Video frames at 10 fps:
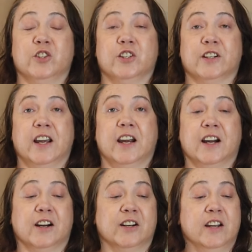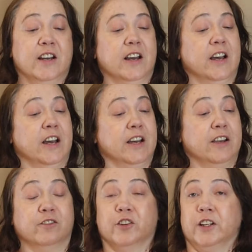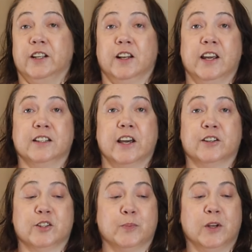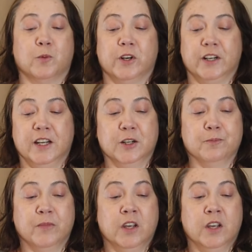to your hair. I've really liked how it's been working.